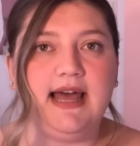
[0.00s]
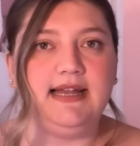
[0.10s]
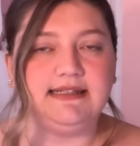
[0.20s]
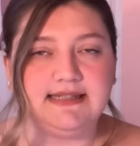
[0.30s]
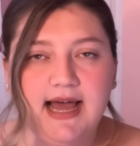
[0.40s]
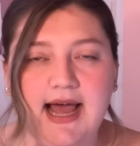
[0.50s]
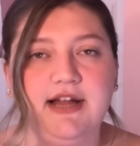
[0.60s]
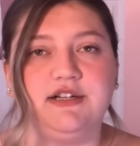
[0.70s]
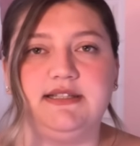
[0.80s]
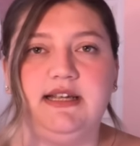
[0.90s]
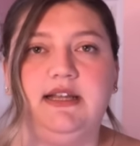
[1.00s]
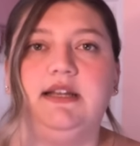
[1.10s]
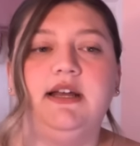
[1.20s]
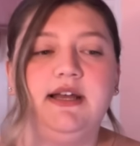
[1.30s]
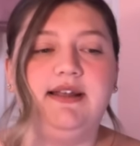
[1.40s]
that entire scene
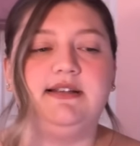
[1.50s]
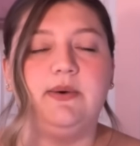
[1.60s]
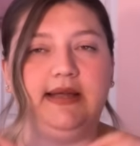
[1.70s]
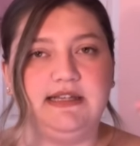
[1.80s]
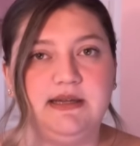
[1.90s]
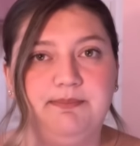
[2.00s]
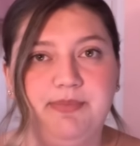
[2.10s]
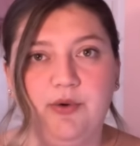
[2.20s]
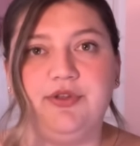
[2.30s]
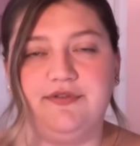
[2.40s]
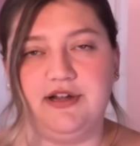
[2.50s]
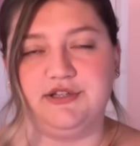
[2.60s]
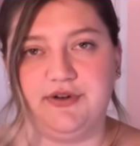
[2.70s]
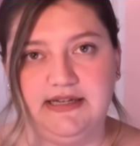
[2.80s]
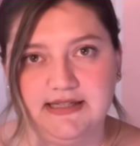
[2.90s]
is going into both of their
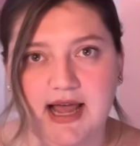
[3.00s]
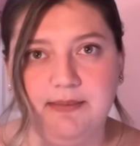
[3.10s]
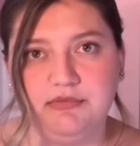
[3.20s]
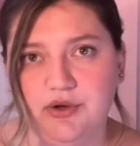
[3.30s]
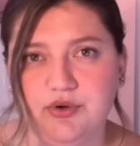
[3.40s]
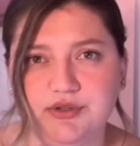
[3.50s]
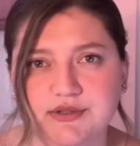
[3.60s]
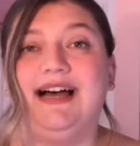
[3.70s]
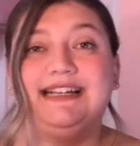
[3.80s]
screen time totals.